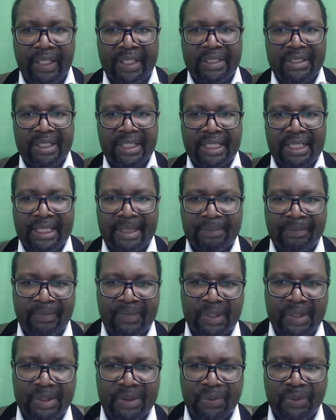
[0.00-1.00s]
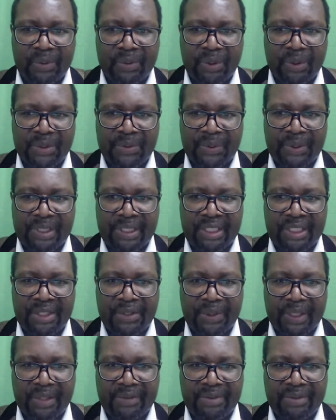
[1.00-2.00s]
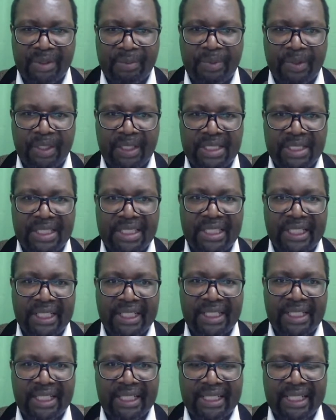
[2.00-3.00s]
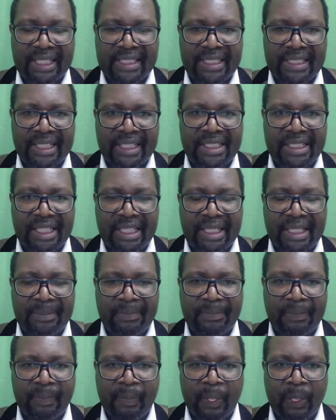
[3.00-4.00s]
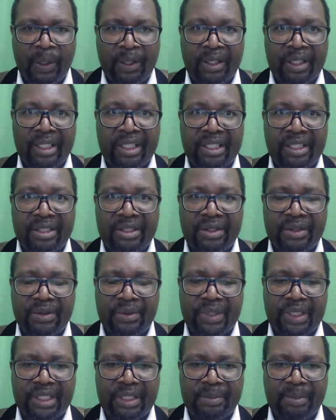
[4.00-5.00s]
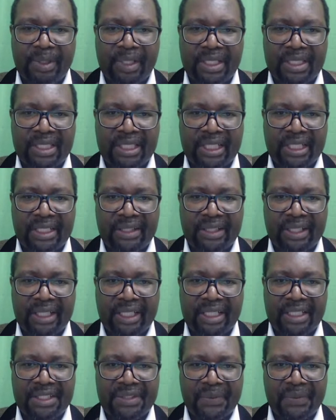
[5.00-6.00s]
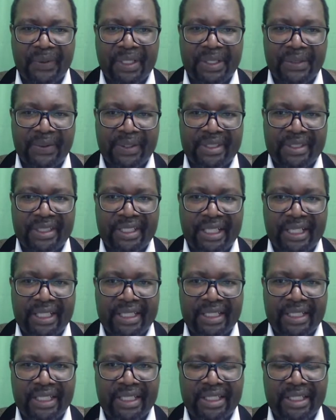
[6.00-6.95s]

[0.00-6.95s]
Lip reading: And you will also need to have your police check. Like I said, you need a police check in the country where you are staying.